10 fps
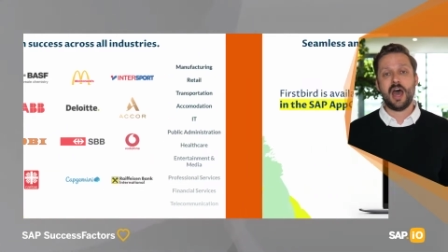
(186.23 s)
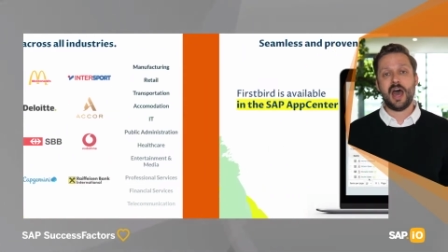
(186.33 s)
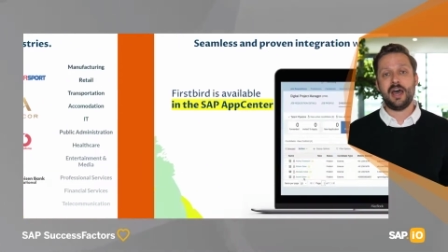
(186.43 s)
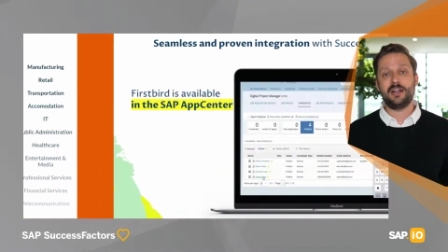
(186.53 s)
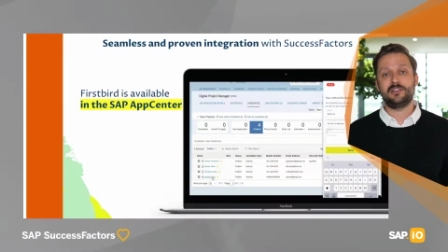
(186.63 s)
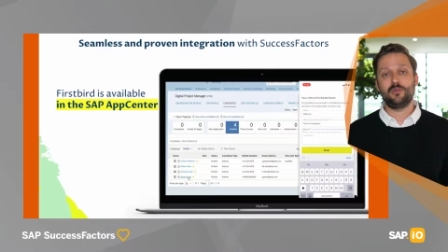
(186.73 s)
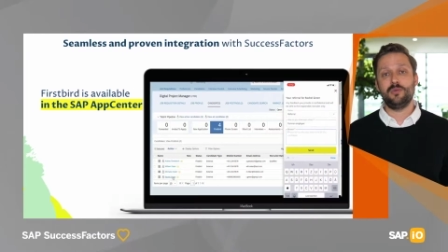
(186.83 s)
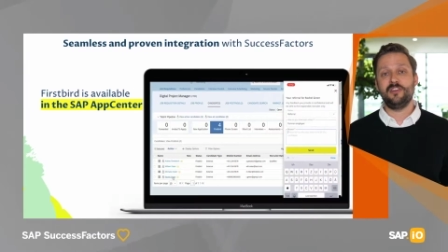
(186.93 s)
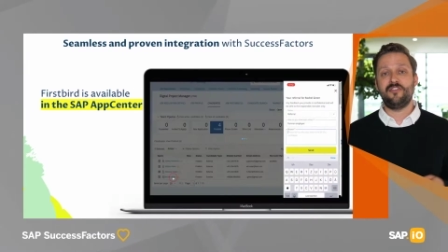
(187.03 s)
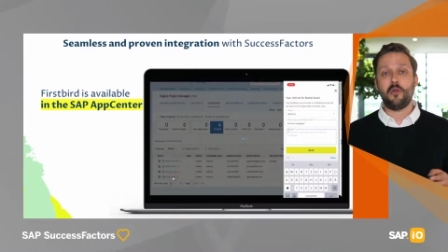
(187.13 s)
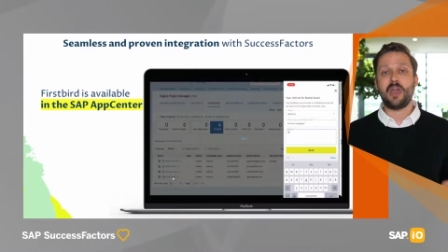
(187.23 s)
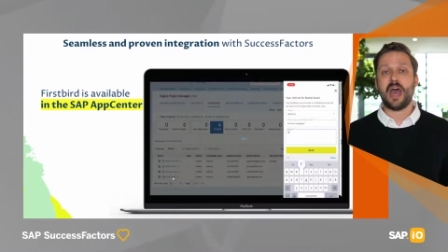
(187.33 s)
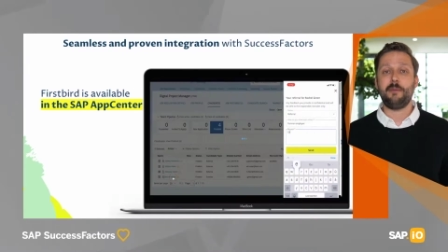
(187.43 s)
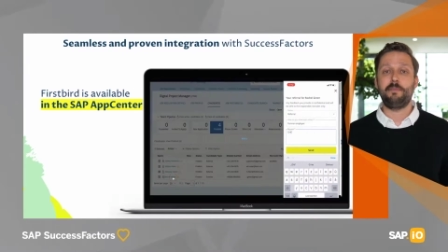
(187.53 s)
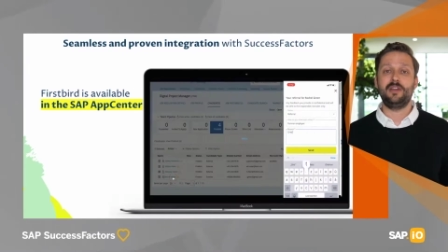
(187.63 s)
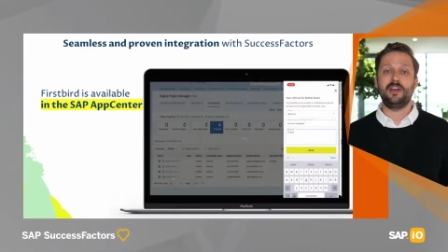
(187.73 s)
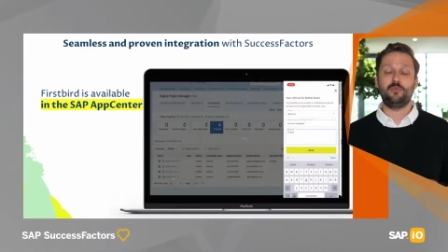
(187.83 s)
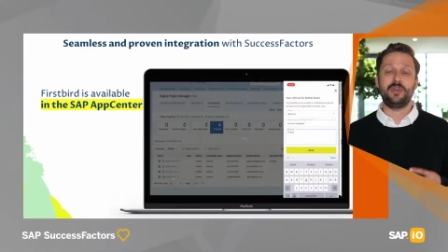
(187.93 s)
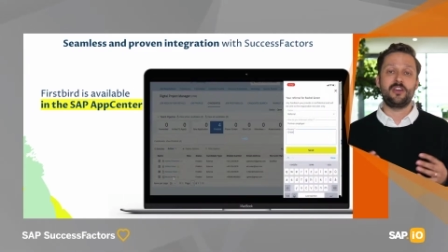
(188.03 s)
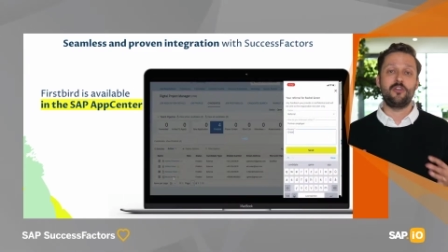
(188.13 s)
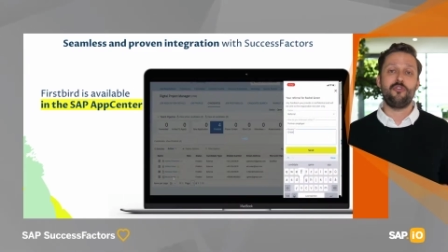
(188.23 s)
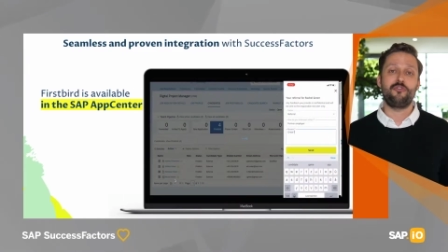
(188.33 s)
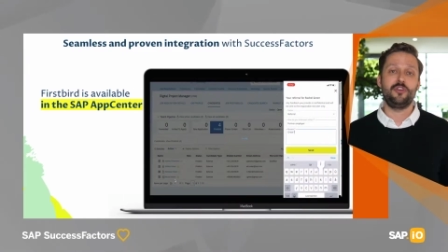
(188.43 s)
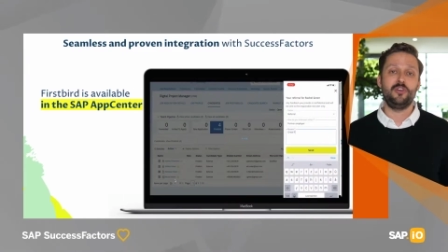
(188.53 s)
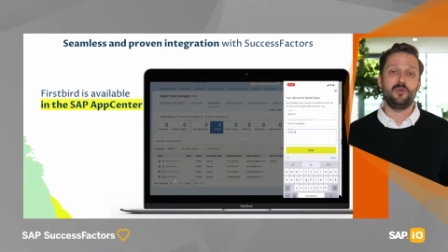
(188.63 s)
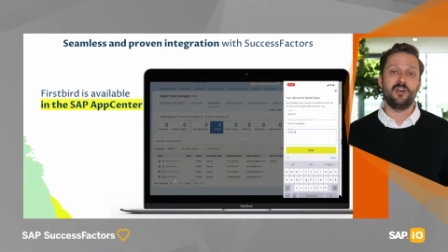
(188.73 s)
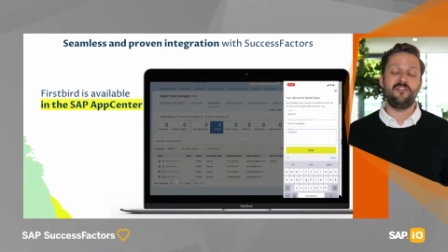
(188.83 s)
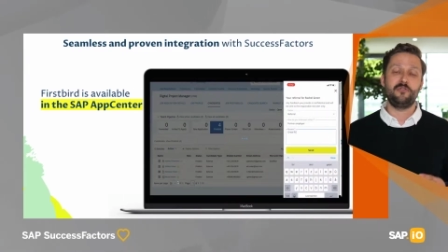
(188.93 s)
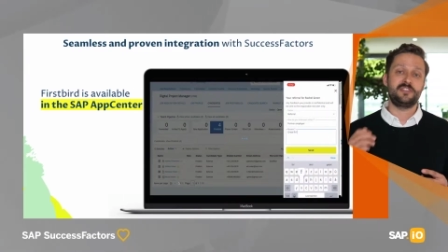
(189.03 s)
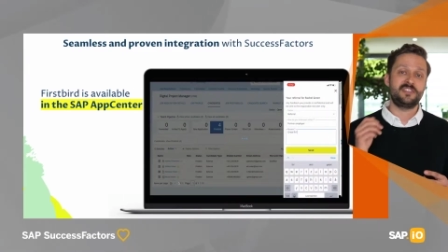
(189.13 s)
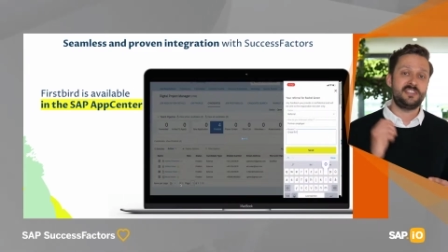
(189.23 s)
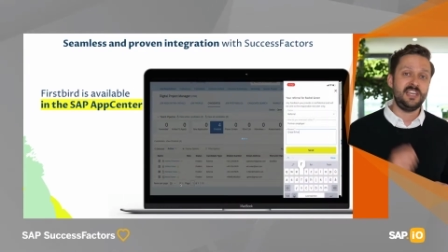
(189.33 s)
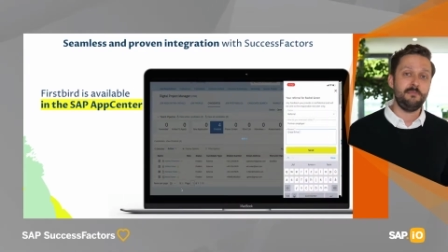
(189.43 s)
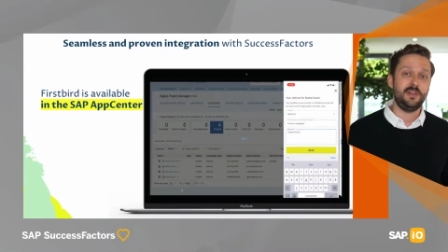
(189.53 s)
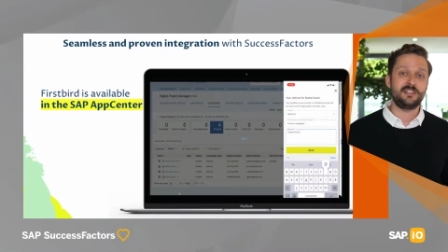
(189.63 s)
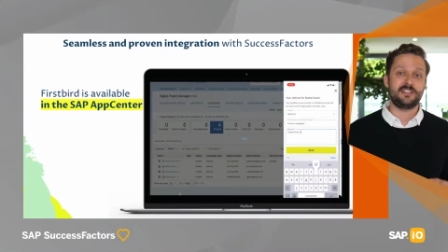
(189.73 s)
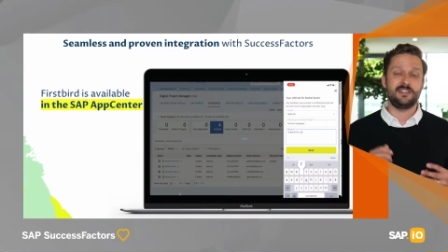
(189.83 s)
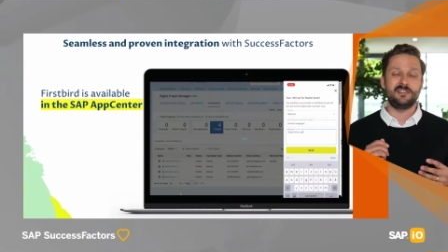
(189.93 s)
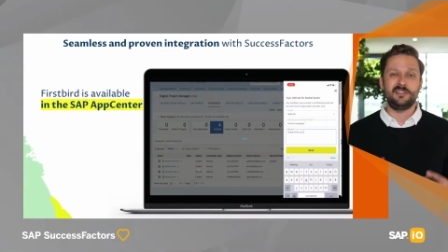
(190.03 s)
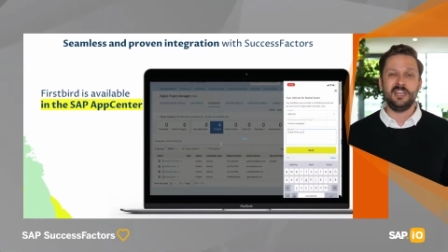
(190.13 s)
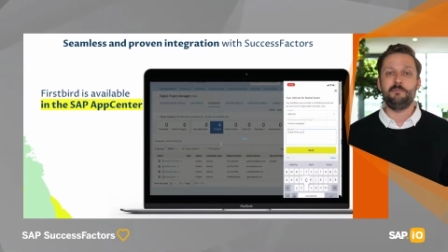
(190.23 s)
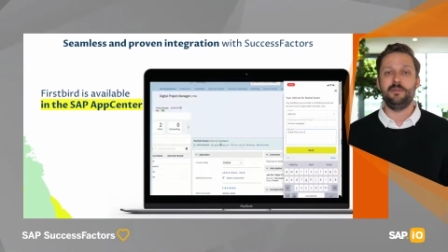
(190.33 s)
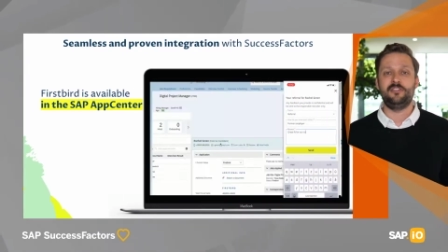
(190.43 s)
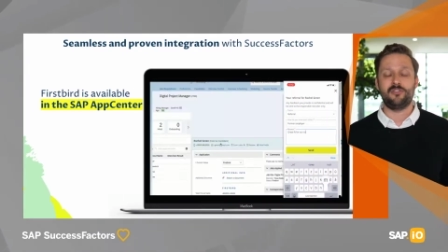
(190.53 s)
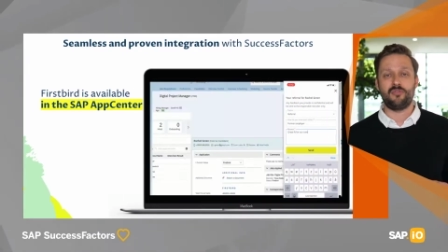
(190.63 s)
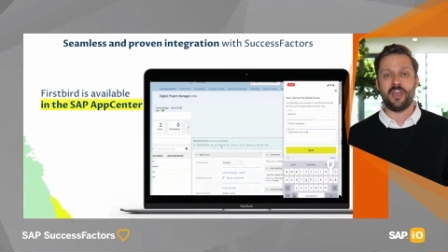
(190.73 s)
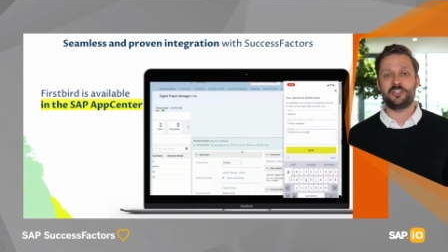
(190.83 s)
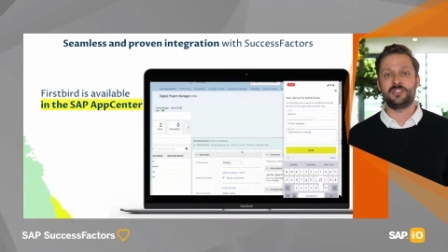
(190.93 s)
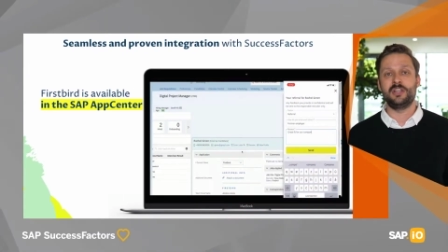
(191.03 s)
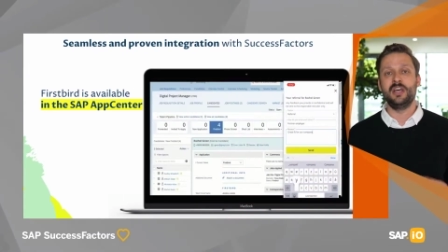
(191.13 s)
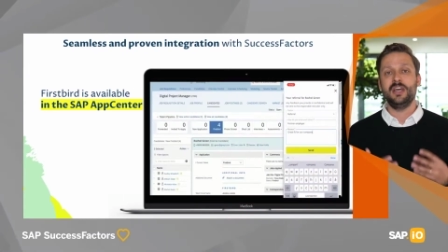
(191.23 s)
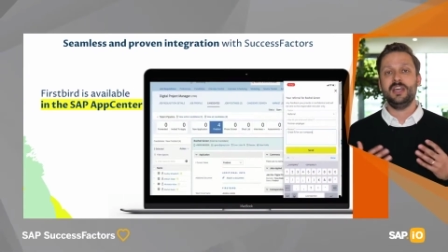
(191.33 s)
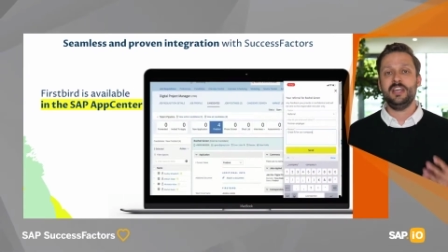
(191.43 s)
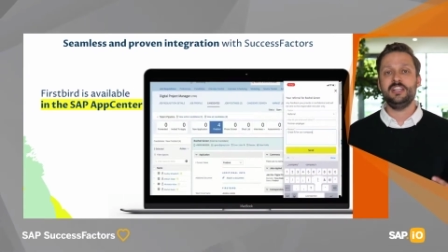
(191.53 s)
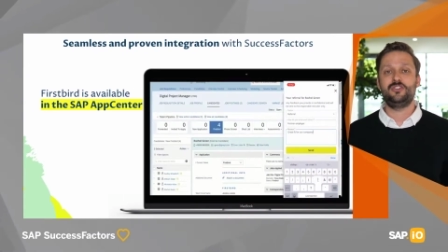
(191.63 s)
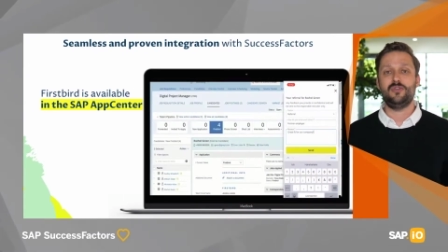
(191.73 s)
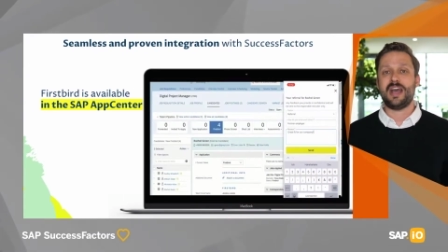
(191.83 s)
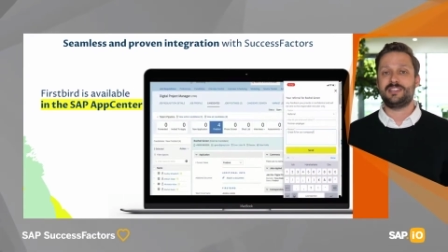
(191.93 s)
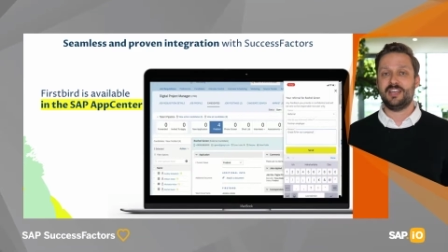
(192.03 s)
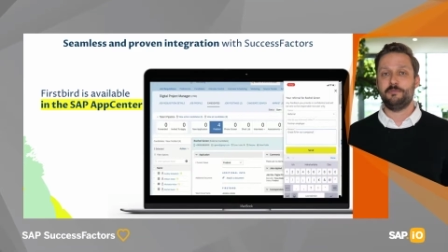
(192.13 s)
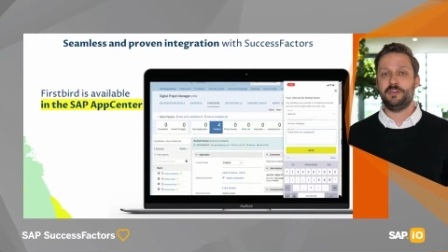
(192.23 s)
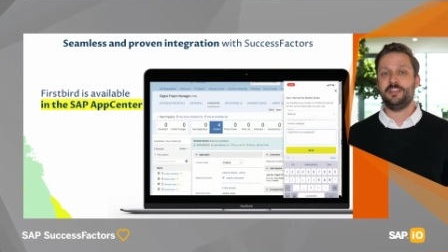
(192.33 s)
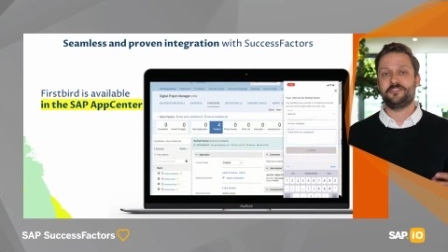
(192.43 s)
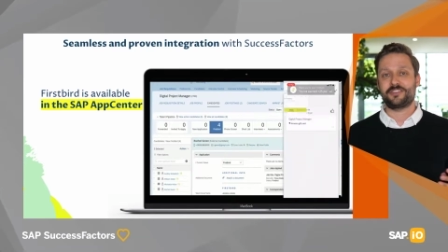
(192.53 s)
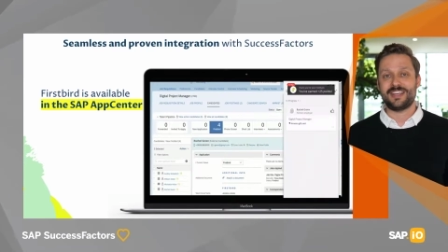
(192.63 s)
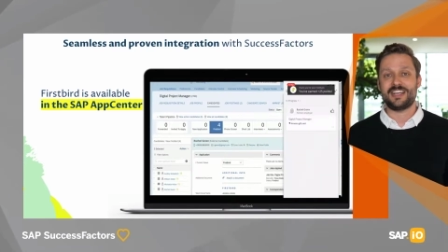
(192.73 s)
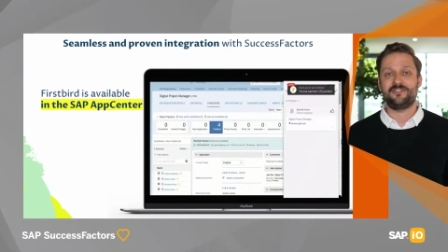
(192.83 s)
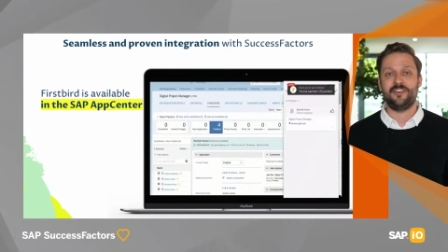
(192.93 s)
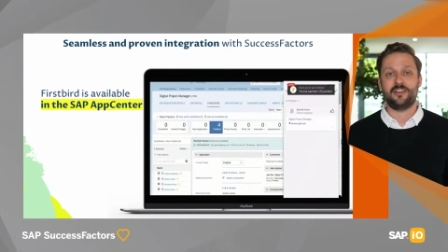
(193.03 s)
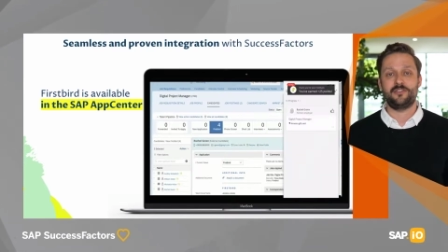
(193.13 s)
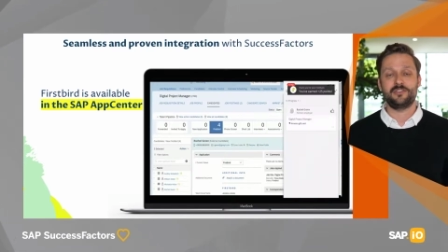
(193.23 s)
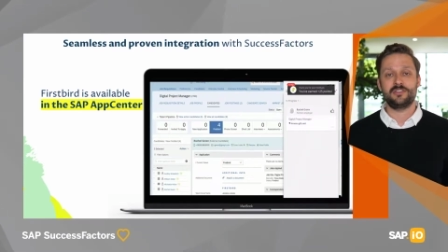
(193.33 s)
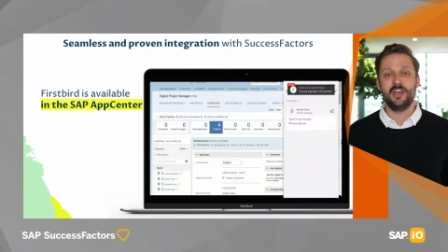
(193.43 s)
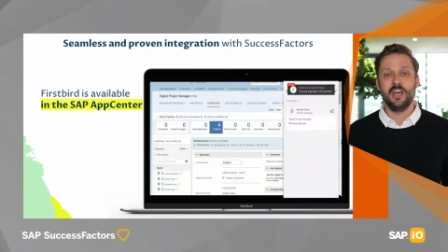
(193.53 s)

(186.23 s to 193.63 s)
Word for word: And we are very happy that we can offer you a seamless and deep integration into SAP SuccessFactors.